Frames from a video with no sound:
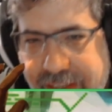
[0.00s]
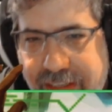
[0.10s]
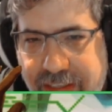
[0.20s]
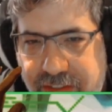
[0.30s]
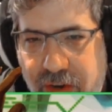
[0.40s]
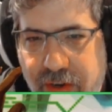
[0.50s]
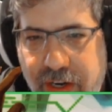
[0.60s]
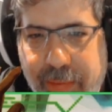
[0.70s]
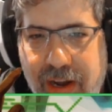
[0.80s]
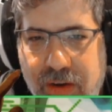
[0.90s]
So you're
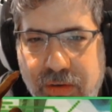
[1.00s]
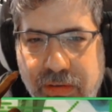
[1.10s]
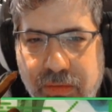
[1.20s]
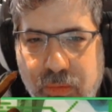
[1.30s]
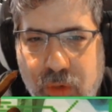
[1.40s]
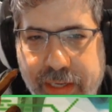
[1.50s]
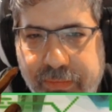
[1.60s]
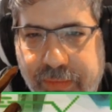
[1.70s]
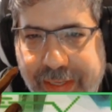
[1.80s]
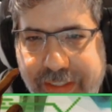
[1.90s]
about,
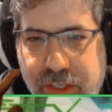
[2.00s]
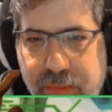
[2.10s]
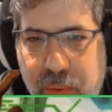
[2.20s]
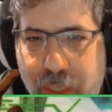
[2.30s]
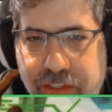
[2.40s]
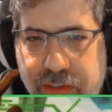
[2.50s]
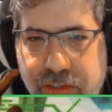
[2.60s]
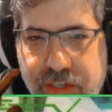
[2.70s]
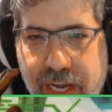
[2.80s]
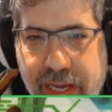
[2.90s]
like 2 points
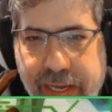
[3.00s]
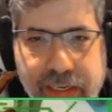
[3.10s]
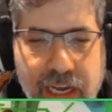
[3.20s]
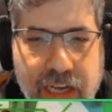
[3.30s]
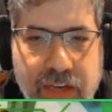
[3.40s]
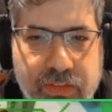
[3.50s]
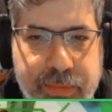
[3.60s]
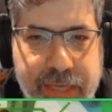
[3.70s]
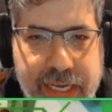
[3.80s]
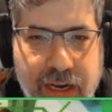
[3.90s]
shy of
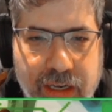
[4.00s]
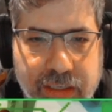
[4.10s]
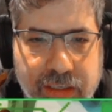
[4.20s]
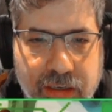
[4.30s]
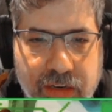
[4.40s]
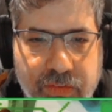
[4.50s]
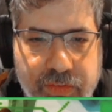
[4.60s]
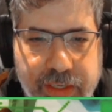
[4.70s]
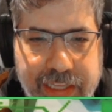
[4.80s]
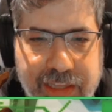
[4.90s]
being on curve.
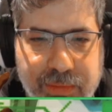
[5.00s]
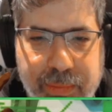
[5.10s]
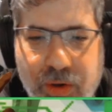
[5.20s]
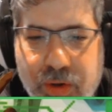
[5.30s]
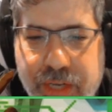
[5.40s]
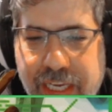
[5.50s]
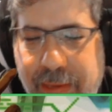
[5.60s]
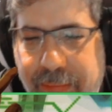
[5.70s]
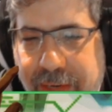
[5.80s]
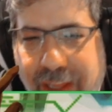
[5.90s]
You get the mobility,
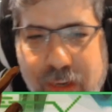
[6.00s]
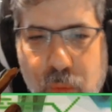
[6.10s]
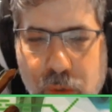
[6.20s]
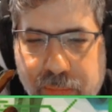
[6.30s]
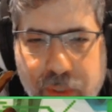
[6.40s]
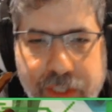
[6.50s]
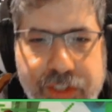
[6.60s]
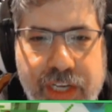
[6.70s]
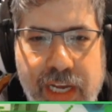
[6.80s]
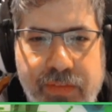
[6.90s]
maybe you're like a 1 point
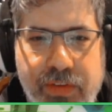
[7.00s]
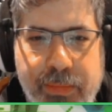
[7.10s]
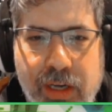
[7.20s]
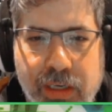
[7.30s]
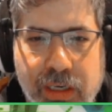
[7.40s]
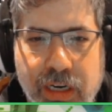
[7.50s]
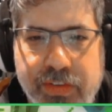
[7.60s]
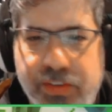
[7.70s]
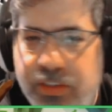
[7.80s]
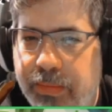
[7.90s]
shy of it on curve,
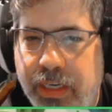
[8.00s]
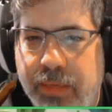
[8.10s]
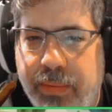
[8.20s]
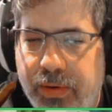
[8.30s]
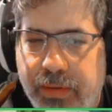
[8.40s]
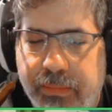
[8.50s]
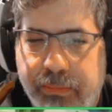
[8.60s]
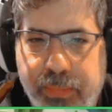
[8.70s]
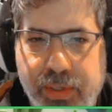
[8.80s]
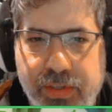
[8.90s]
assuming your opponent
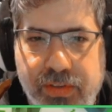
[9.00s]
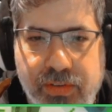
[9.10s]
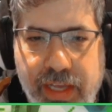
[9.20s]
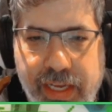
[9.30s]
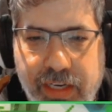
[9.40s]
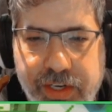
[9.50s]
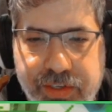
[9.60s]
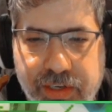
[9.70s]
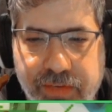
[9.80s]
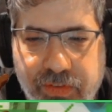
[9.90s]
puts a
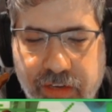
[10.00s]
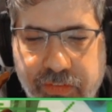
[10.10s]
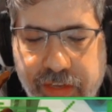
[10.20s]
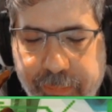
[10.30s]
creature in front of it.